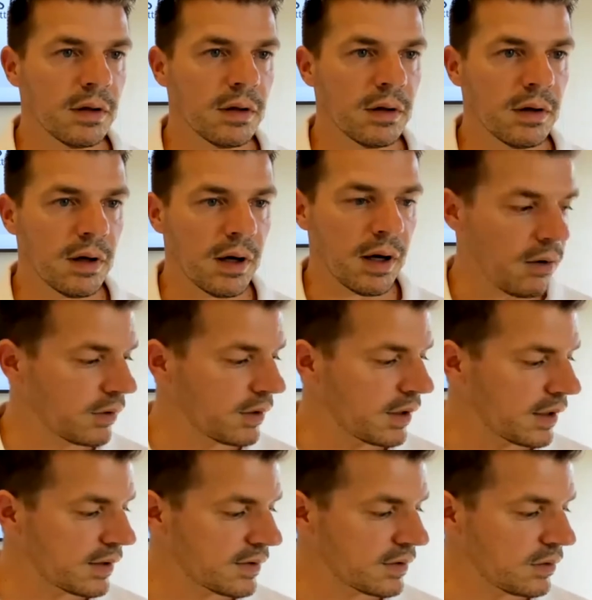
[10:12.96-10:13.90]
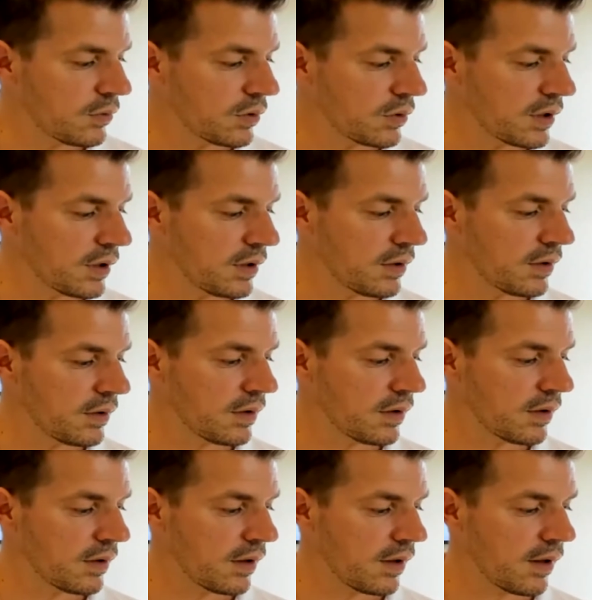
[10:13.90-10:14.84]
how does look
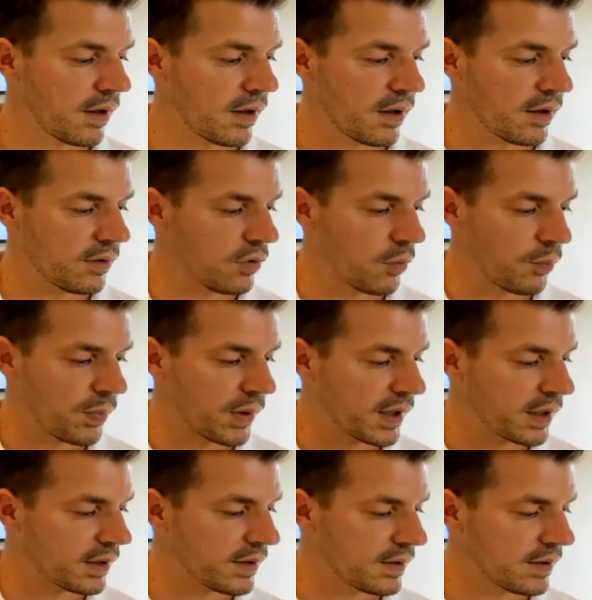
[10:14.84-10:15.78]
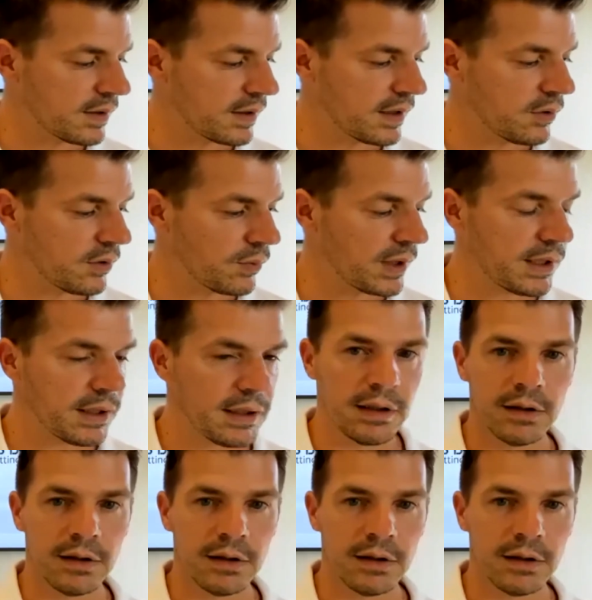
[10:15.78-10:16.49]
the part in real.